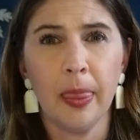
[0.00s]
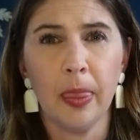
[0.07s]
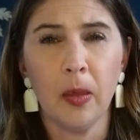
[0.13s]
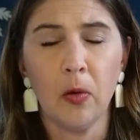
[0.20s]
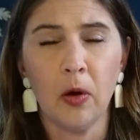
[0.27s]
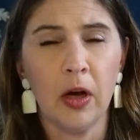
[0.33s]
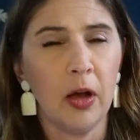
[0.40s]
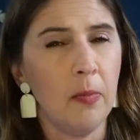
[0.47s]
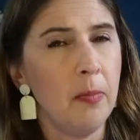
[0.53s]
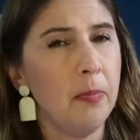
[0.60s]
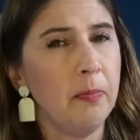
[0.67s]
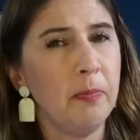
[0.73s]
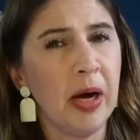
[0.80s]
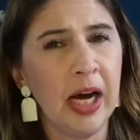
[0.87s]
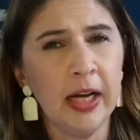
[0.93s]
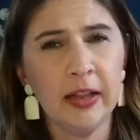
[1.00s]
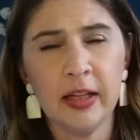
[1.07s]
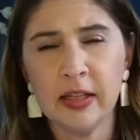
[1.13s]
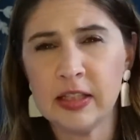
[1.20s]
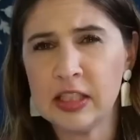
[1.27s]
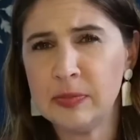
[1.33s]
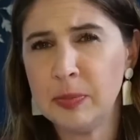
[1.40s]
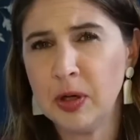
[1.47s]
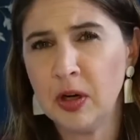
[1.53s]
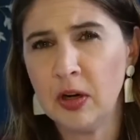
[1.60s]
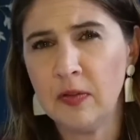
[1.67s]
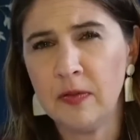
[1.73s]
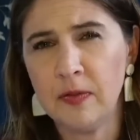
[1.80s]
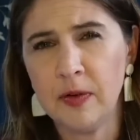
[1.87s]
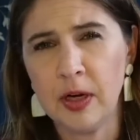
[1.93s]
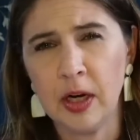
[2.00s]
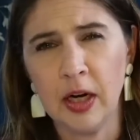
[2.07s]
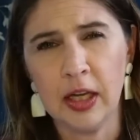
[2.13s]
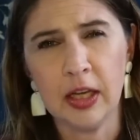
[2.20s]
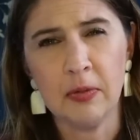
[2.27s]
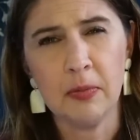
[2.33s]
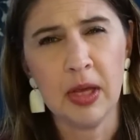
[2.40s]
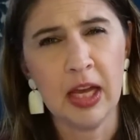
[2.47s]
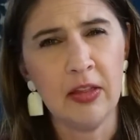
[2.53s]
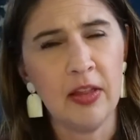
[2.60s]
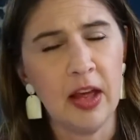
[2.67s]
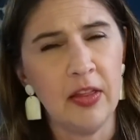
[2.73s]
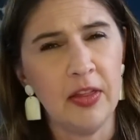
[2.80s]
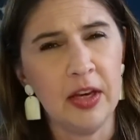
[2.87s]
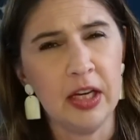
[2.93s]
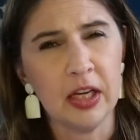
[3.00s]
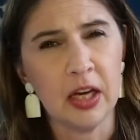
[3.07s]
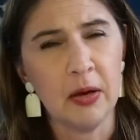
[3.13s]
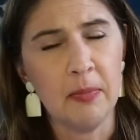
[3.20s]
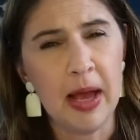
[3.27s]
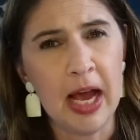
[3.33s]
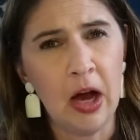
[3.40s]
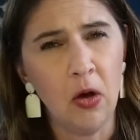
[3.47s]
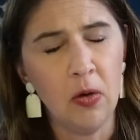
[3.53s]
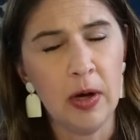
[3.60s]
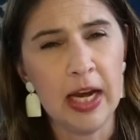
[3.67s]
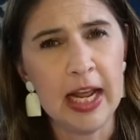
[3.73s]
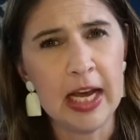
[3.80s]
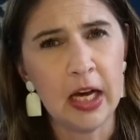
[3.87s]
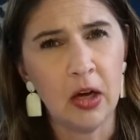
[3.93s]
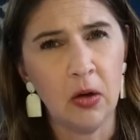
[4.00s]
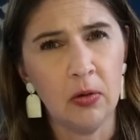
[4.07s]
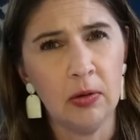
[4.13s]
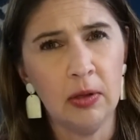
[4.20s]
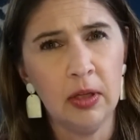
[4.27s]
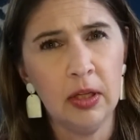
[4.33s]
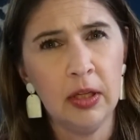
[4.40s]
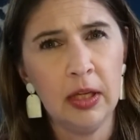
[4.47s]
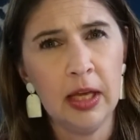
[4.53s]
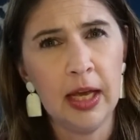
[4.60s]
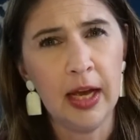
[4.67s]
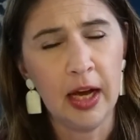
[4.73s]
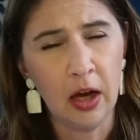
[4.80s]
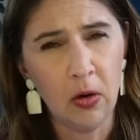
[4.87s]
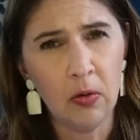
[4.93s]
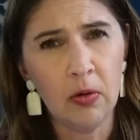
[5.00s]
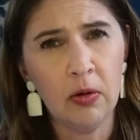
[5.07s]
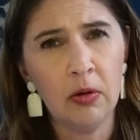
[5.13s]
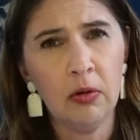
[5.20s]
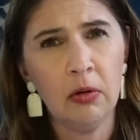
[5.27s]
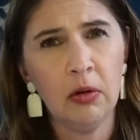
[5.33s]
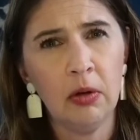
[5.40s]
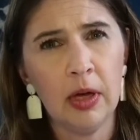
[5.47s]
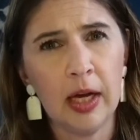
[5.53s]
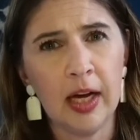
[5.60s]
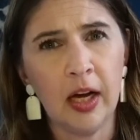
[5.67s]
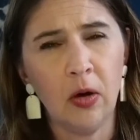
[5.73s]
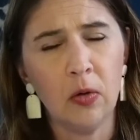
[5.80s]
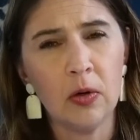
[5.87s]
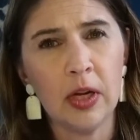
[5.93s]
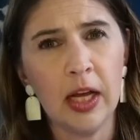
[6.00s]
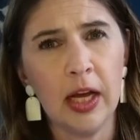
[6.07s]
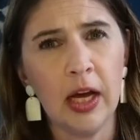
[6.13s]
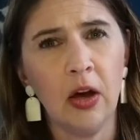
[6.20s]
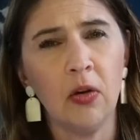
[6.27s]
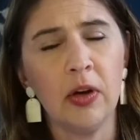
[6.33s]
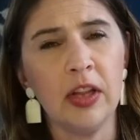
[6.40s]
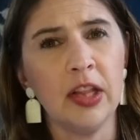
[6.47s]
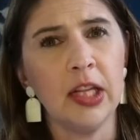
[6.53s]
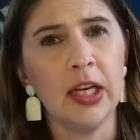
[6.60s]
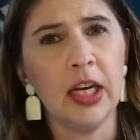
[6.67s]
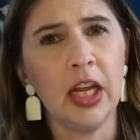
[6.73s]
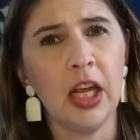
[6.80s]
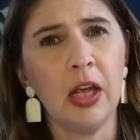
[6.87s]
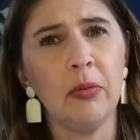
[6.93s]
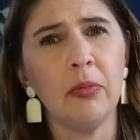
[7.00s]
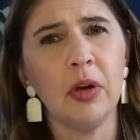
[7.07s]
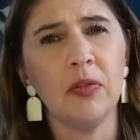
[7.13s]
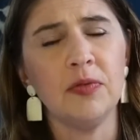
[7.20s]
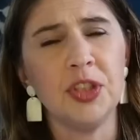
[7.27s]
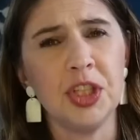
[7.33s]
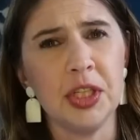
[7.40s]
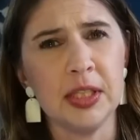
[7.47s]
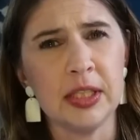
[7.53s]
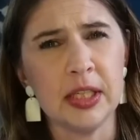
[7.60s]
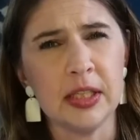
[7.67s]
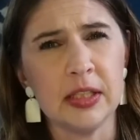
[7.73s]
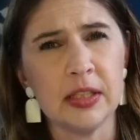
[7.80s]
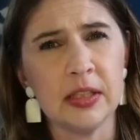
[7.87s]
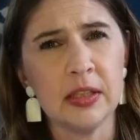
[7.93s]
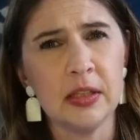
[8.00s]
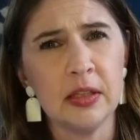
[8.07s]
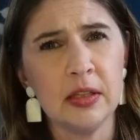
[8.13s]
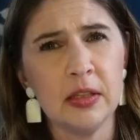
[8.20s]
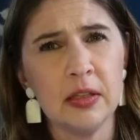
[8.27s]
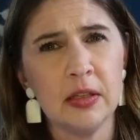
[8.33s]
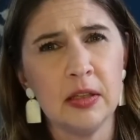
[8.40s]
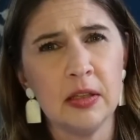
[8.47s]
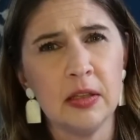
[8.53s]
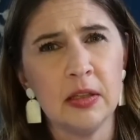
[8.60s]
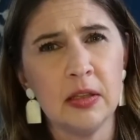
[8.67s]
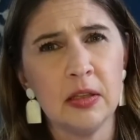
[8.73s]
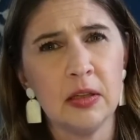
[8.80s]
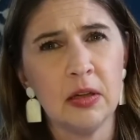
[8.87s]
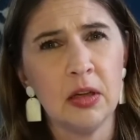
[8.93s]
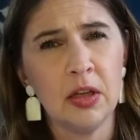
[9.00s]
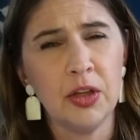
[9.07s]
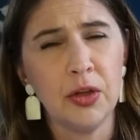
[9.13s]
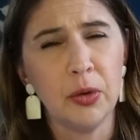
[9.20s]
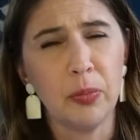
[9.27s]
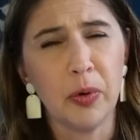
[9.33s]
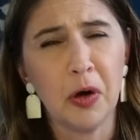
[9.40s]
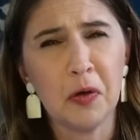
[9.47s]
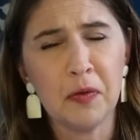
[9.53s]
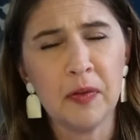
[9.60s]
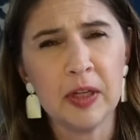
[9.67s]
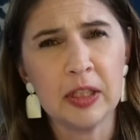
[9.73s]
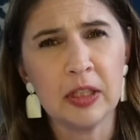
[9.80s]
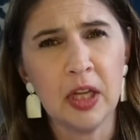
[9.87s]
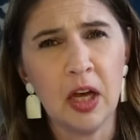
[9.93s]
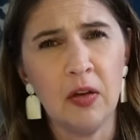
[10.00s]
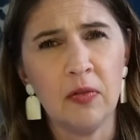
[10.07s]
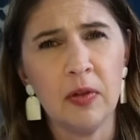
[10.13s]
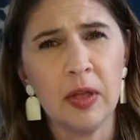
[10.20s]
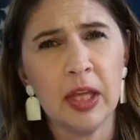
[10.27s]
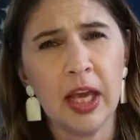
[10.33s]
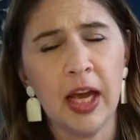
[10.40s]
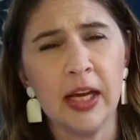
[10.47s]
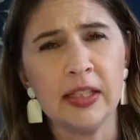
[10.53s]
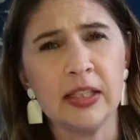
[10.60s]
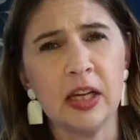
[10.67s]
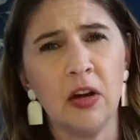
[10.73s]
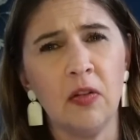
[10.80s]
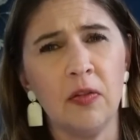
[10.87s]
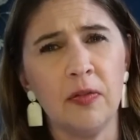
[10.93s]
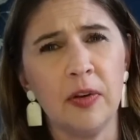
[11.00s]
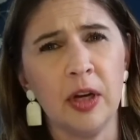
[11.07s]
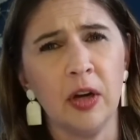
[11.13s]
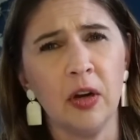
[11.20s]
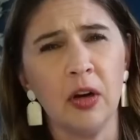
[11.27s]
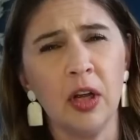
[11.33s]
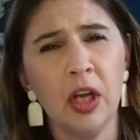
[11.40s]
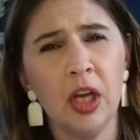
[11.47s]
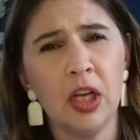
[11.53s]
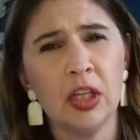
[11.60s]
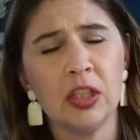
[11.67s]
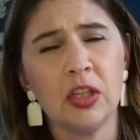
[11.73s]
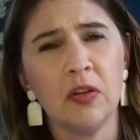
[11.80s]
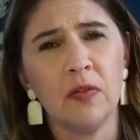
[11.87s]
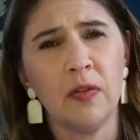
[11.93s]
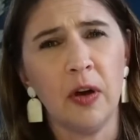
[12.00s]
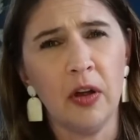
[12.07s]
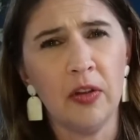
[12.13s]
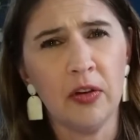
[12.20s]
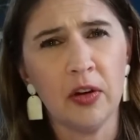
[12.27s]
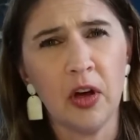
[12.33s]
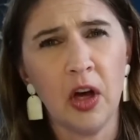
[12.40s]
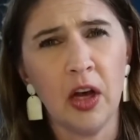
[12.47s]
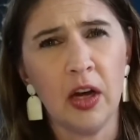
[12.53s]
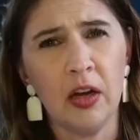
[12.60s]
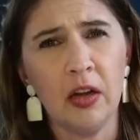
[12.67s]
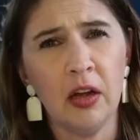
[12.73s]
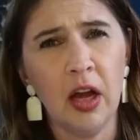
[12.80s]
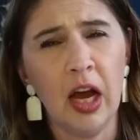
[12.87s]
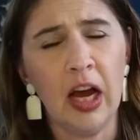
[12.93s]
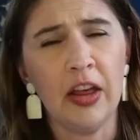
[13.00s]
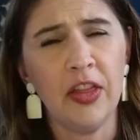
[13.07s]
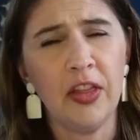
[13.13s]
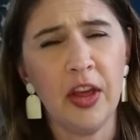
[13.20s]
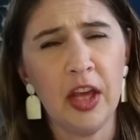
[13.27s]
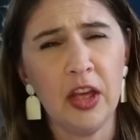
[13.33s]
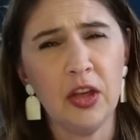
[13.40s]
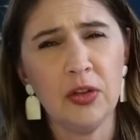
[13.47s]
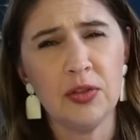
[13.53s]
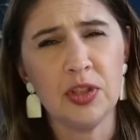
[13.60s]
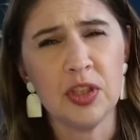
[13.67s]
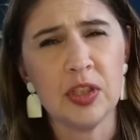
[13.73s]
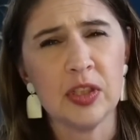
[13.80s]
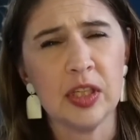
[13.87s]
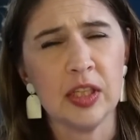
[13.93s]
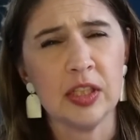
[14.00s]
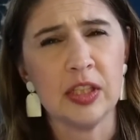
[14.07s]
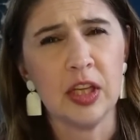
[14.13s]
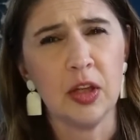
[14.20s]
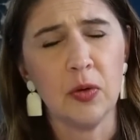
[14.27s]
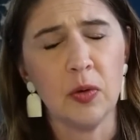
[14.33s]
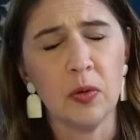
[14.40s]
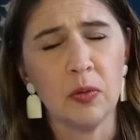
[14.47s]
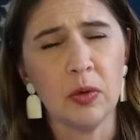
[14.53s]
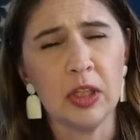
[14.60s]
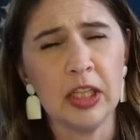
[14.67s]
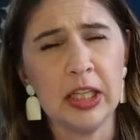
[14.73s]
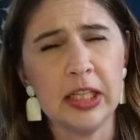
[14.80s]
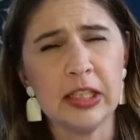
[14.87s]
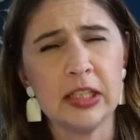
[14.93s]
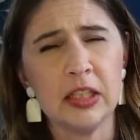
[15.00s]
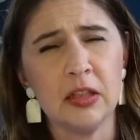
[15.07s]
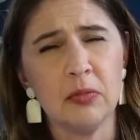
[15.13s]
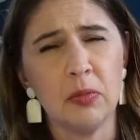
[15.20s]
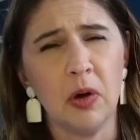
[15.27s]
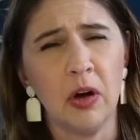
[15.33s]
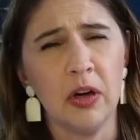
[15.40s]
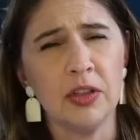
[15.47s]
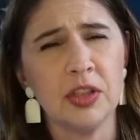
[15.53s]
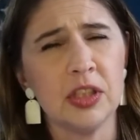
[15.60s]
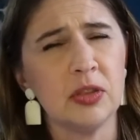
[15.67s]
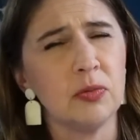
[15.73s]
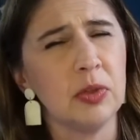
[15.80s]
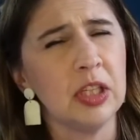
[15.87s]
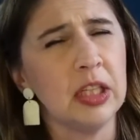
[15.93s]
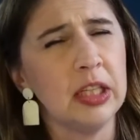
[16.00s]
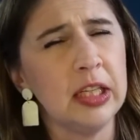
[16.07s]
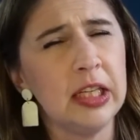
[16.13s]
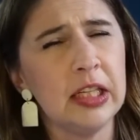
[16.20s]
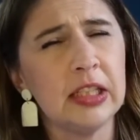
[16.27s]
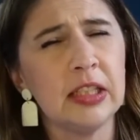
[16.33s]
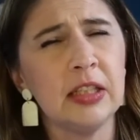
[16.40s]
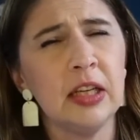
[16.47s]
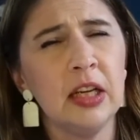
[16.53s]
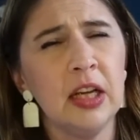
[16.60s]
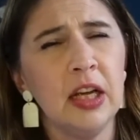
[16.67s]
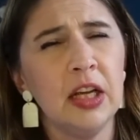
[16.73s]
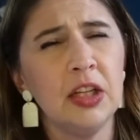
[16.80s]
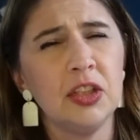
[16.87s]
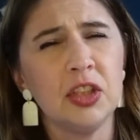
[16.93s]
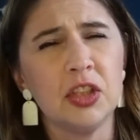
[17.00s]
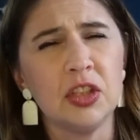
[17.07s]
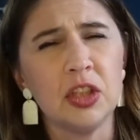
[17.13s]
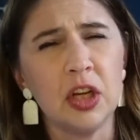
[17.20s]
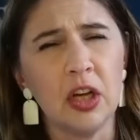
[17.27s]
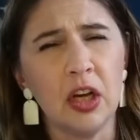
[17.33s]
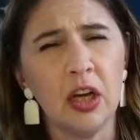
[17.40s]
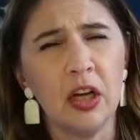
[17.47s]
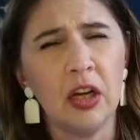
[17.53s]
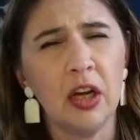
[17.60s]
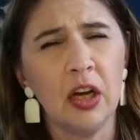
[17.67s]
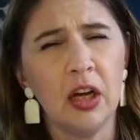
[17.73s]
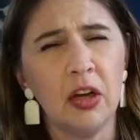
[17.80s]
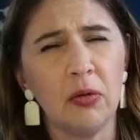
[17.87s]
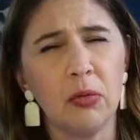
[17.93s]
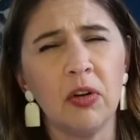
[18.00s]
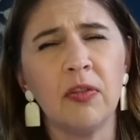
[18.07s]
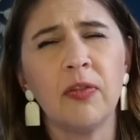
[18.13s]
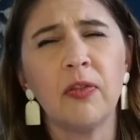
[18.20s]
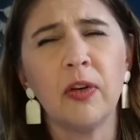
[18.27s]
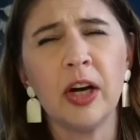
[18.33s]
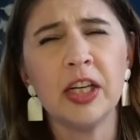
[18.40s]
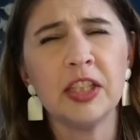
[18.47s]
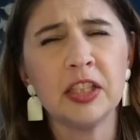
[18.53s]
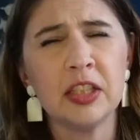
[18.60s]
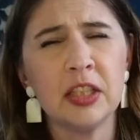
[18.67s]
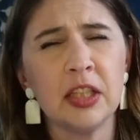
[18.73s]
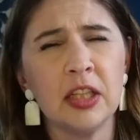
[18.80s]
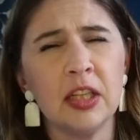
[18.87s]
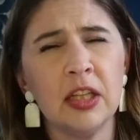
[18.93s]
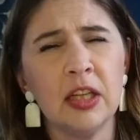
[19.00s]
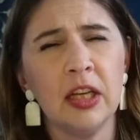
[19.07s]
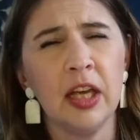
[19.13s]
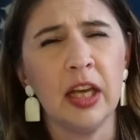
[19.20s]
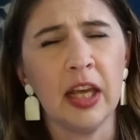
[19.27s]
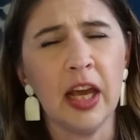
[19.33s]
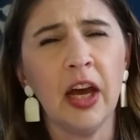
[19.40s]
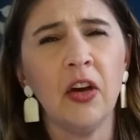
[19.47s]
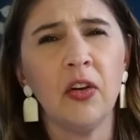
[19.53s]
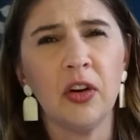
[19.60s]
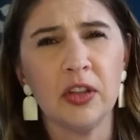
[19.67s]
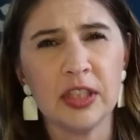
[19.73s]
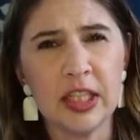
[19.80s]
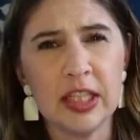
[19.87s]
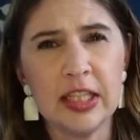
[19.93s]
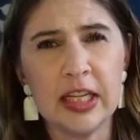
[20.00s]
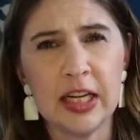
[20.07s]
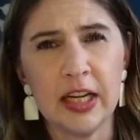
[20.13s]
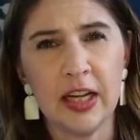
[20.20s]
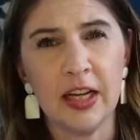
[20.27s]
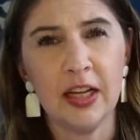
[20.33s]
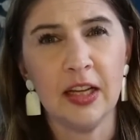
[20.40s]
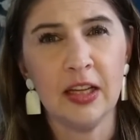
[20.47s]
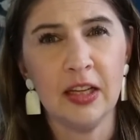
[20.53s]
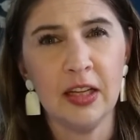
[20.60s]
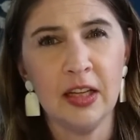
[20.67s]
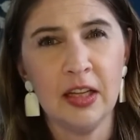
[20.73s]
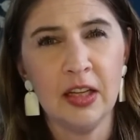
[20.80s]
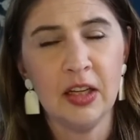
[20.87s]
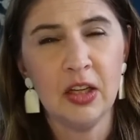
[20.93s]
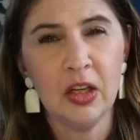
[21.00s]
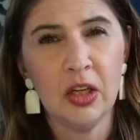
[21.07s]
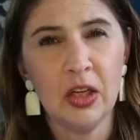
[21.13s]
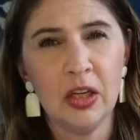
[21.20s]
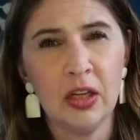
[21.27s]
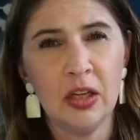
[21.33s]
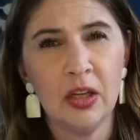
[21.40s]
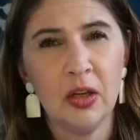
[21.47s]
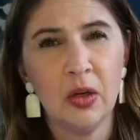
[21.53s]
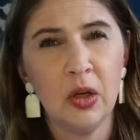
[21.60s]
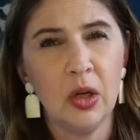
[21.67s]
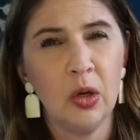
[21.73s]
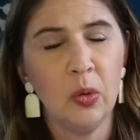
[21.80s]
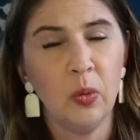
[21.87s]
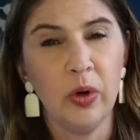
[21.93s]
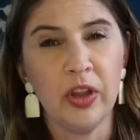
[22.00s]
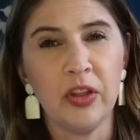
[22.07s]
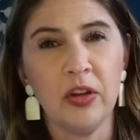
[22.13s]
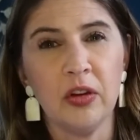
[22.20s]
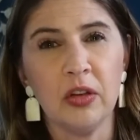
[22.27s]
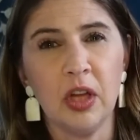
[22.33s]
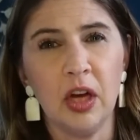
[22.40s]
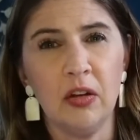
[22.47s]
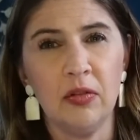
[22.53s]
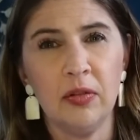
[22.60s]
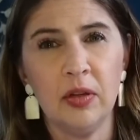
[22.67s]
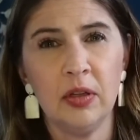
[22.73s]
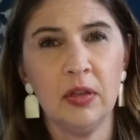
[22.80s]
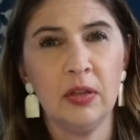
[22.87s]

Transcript: Lord, I bind that spirit of fear. I command that thing to come out now. Out, out, out in the name of Jesus. Your perfect love casts out fear. So, Father God, I thank you, Jesus, that you would release and impart, just release just a, uh, a refreshed encounter today with your love.